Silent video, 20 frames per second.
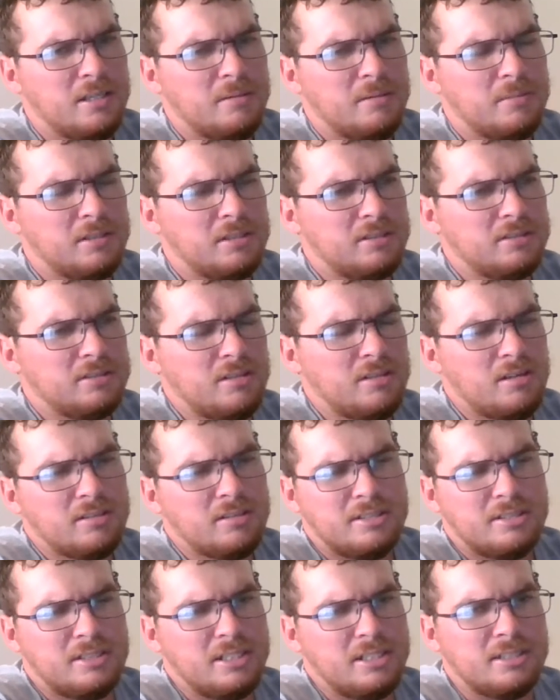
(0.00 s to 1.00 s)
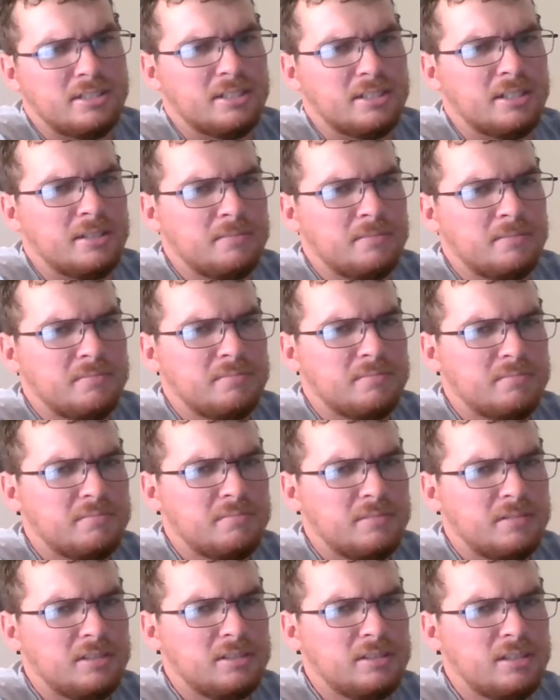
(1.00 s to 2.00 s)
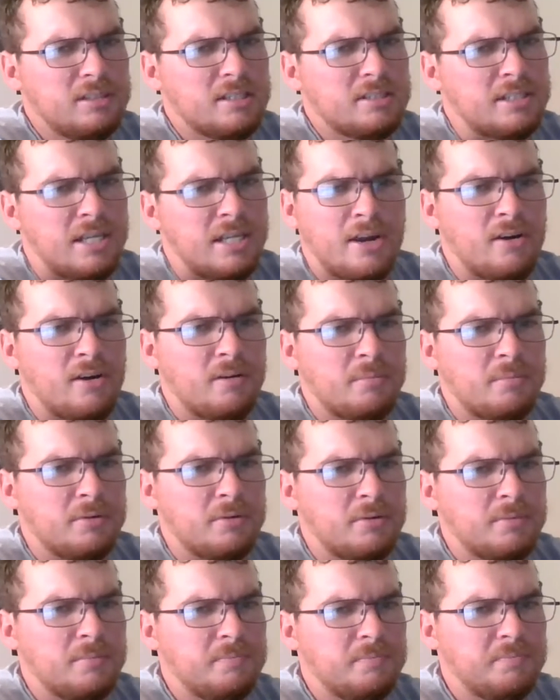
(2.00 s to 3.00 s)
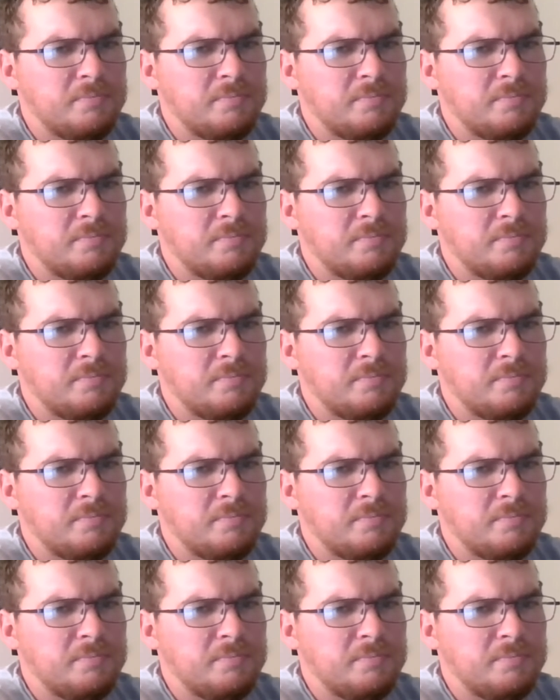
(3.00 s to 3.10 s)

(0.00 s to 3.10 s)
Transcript: But the song's decent. It's not terrible.